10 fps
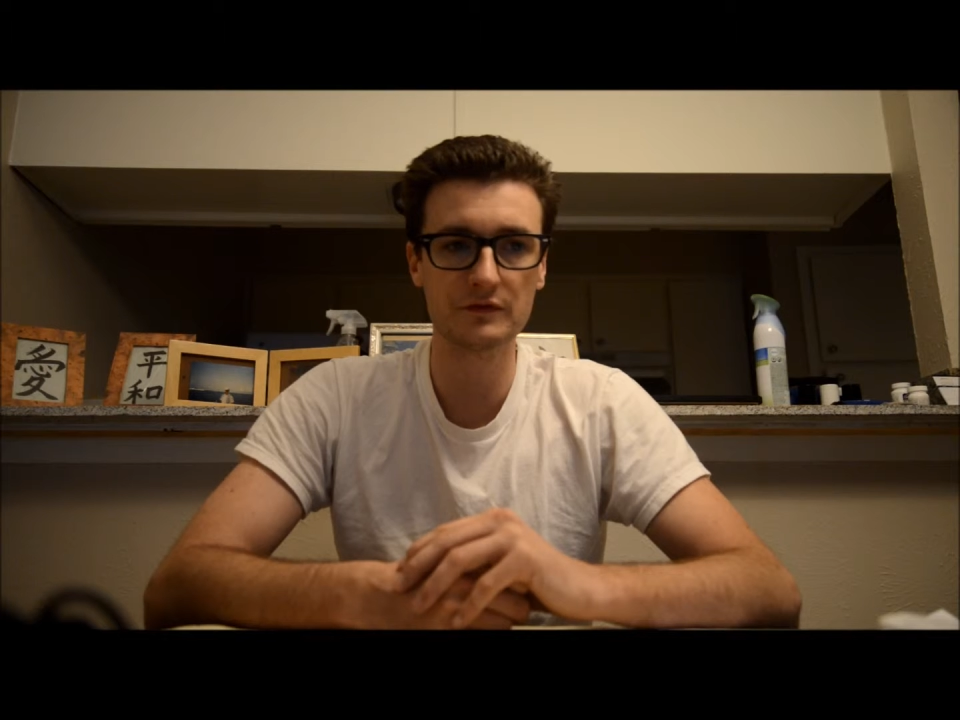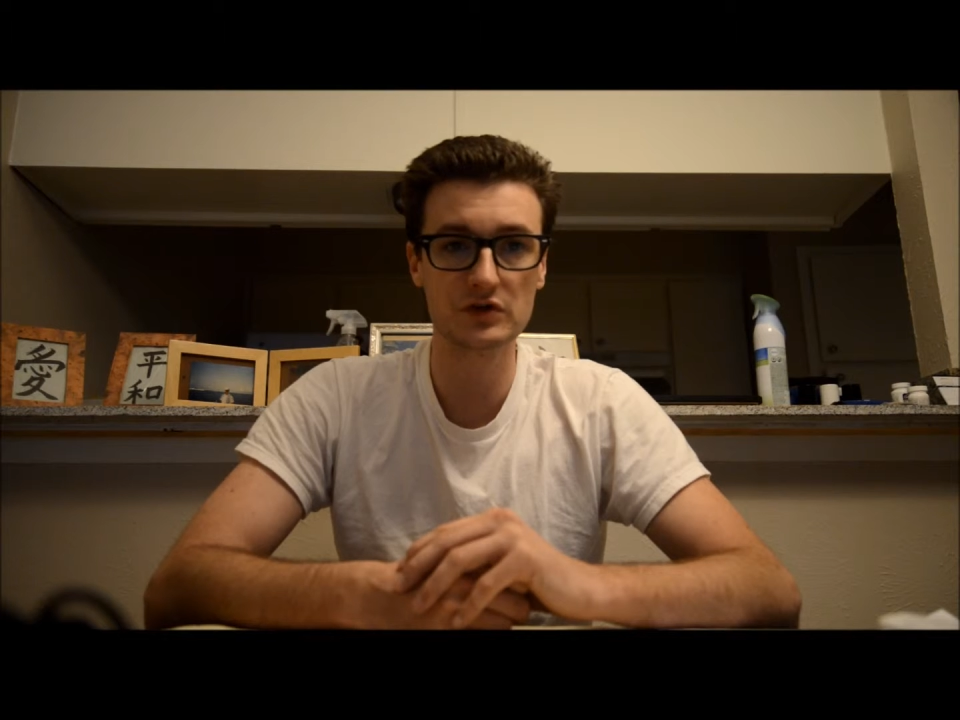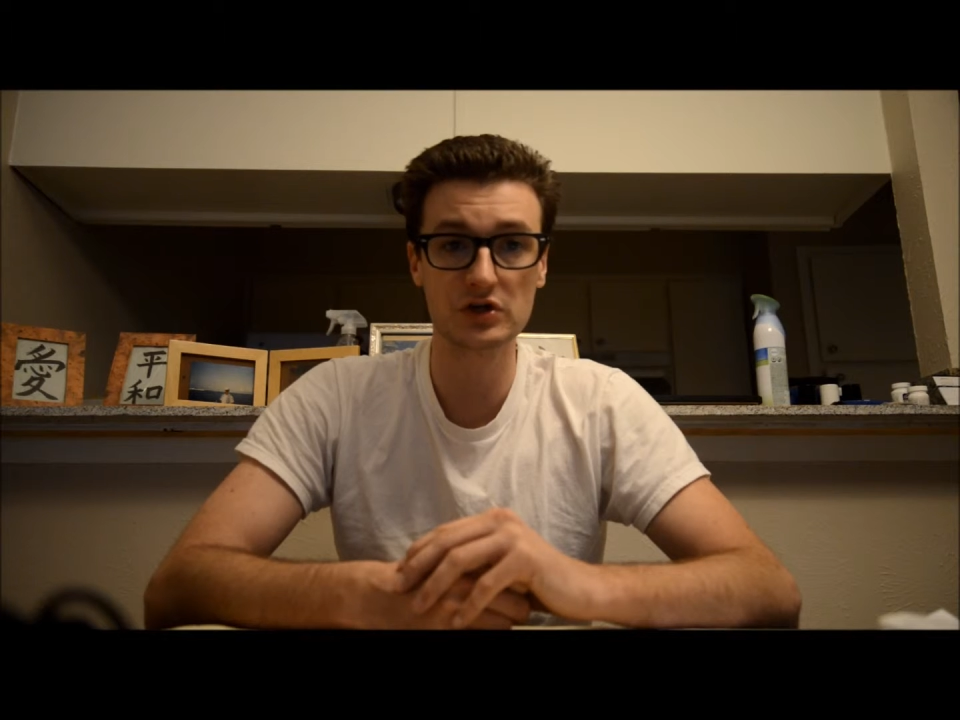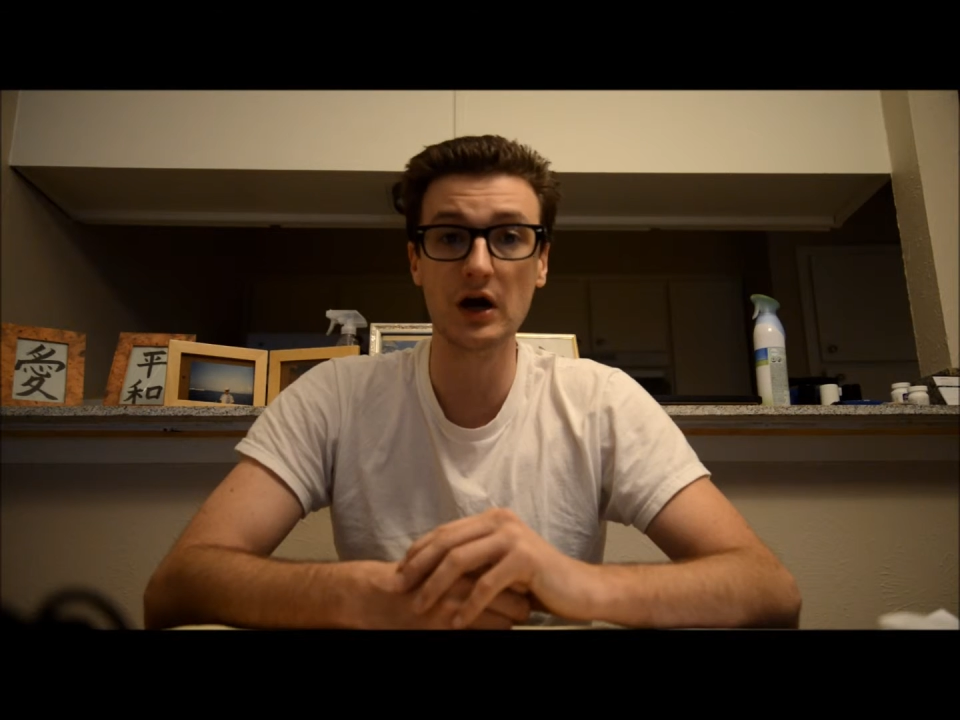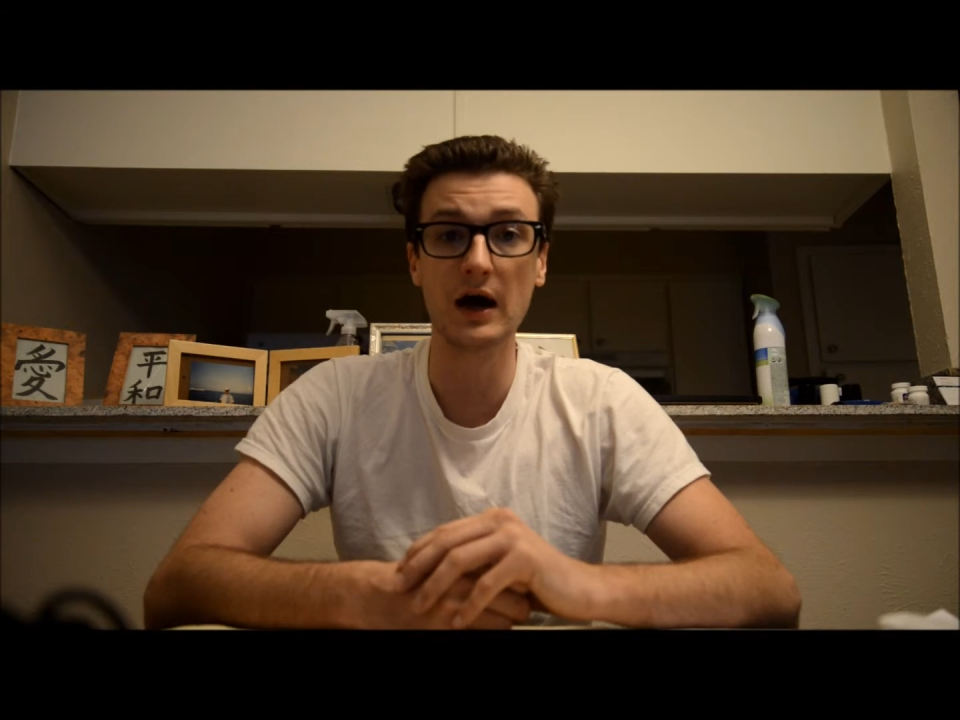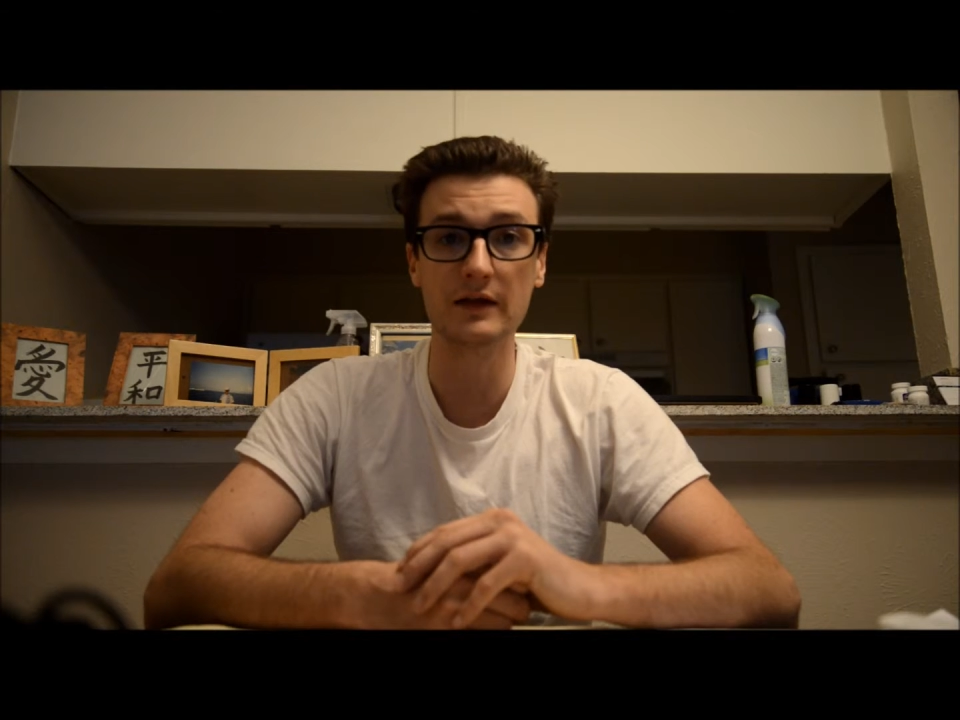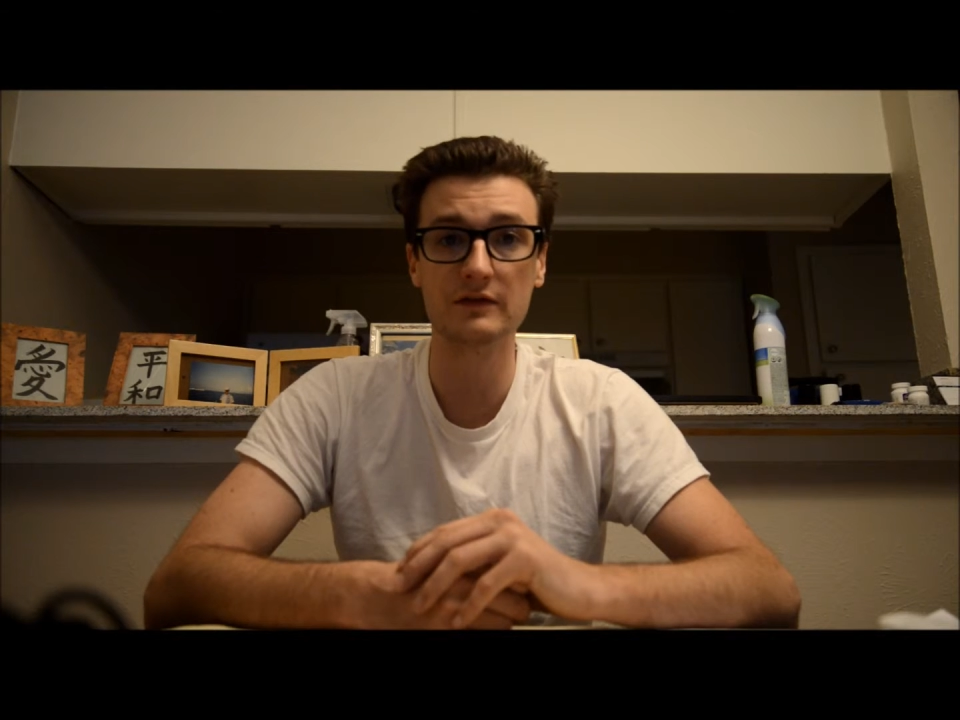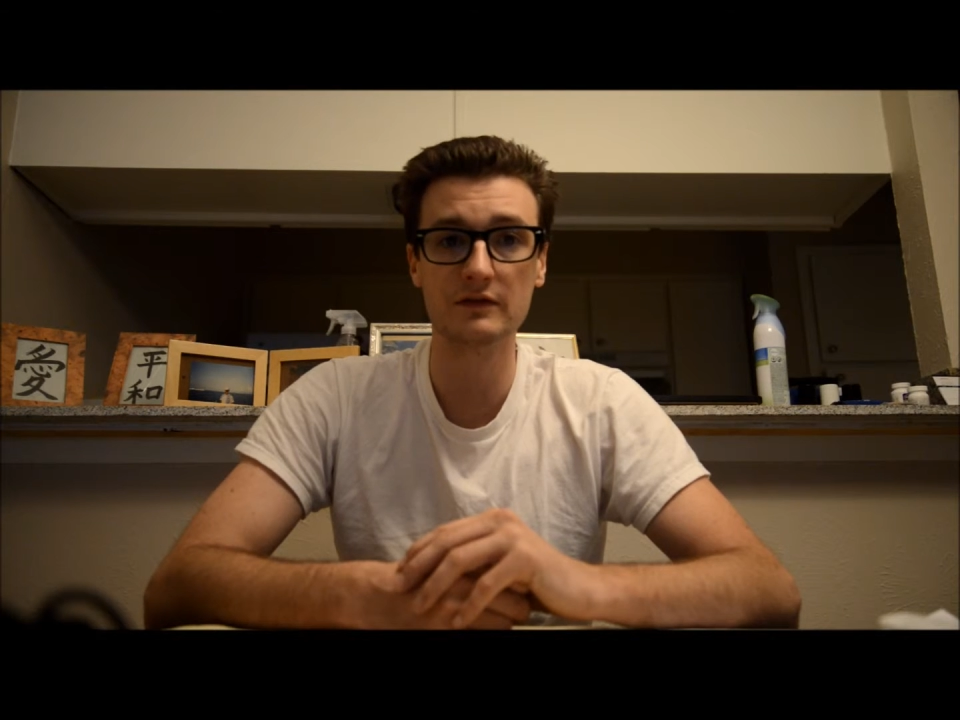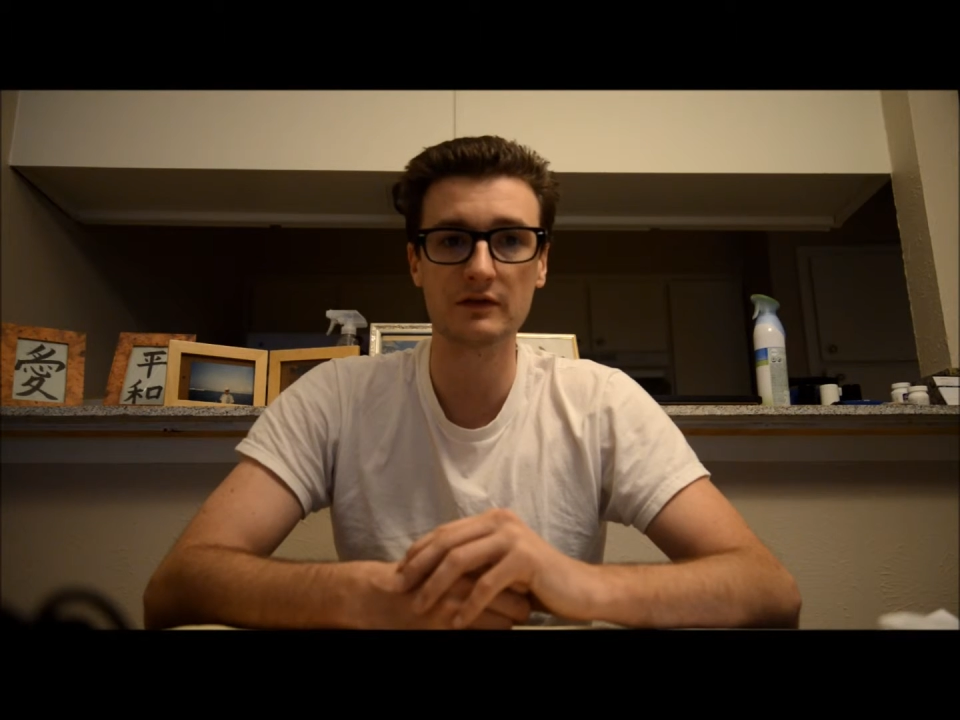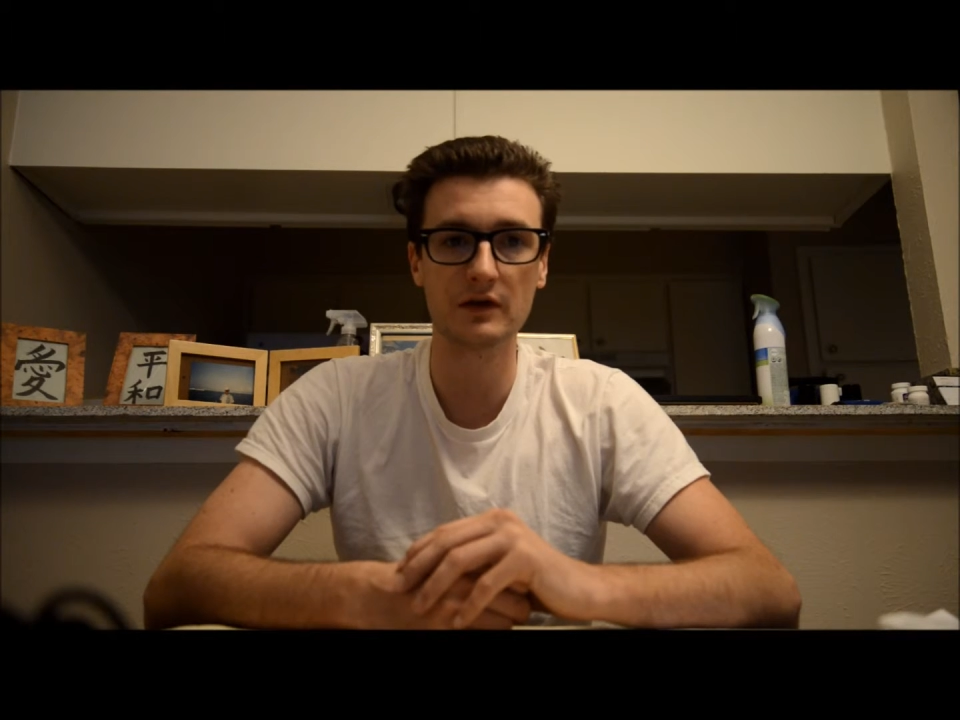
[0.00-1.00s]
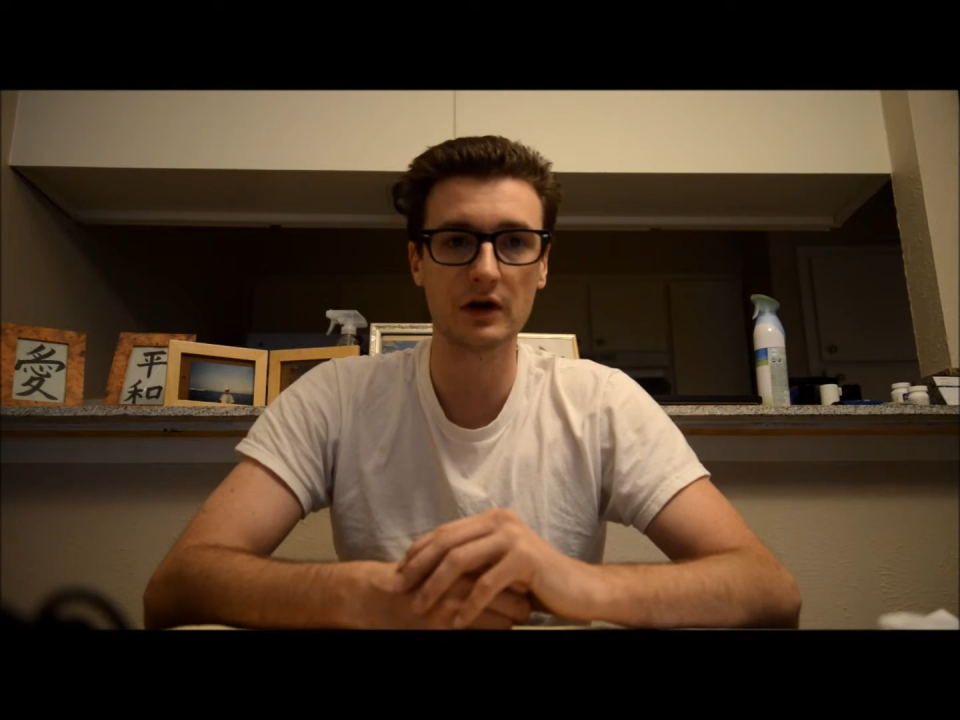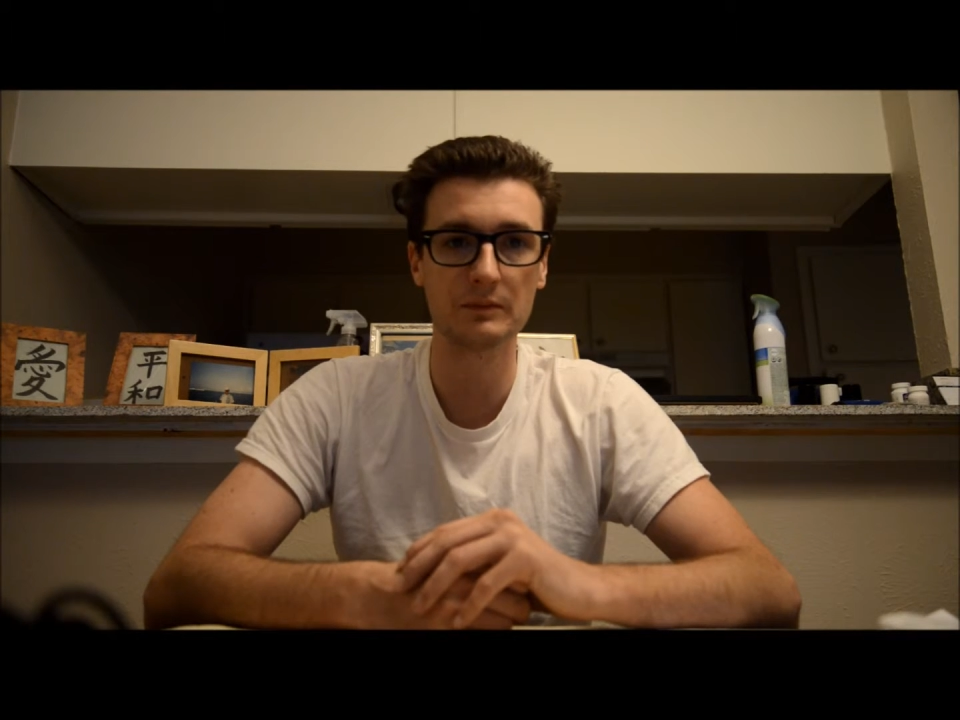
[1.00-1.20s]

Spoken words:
shots,